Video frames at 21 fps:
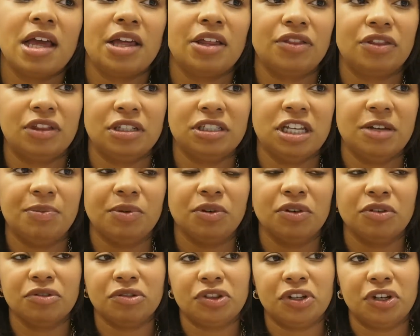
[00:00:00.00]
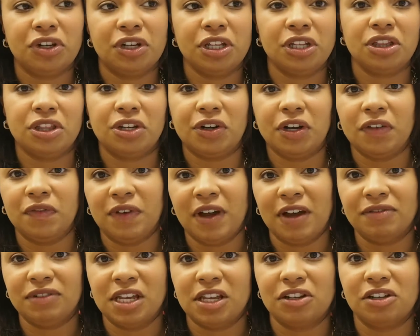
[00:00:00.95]
the typical 30,
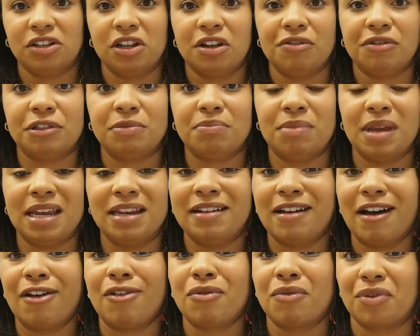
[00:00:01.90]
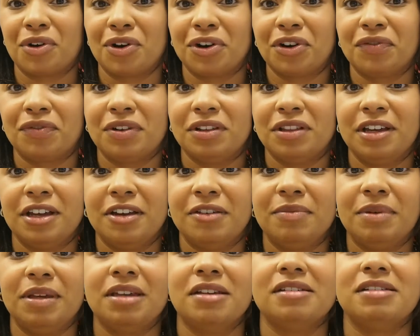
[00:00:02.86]
35 day close may not work for them
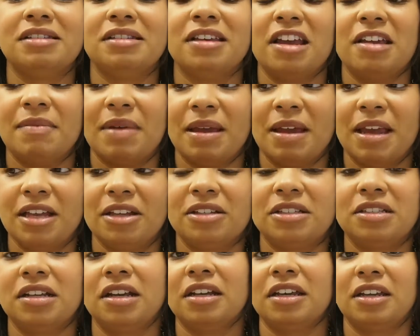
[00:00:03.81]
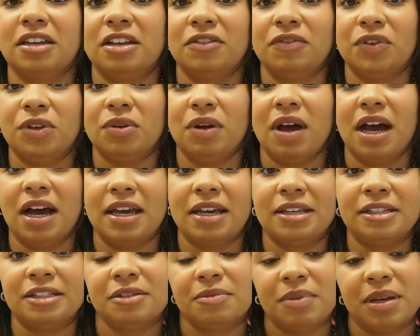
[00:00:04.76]
because they may get stuck in a few
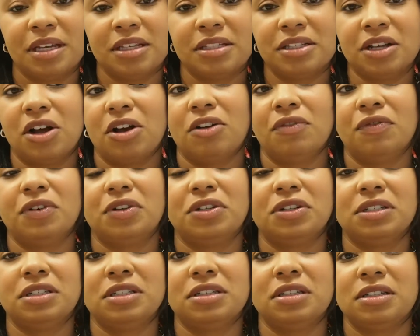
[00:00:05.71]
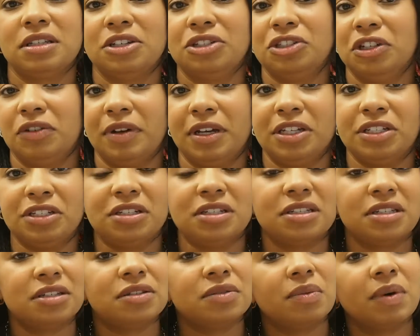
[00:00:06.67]
highest and best offers
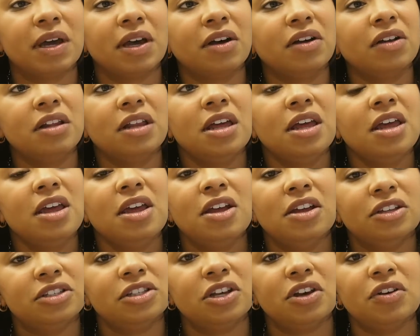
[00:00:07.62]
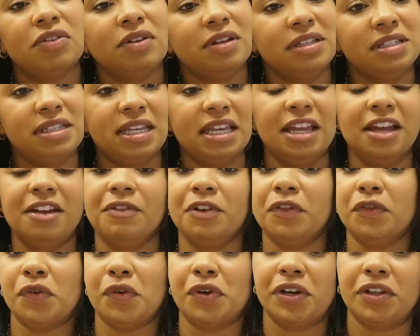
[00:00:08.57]
situations as well. So see if a
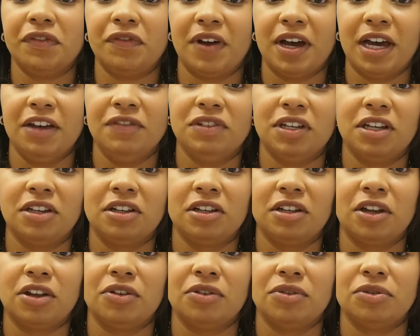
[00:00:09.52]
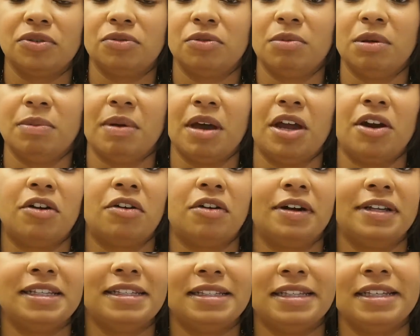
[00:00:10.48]
45 day close would be better or a
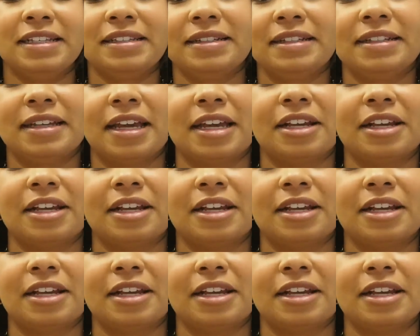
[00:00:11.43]
60 day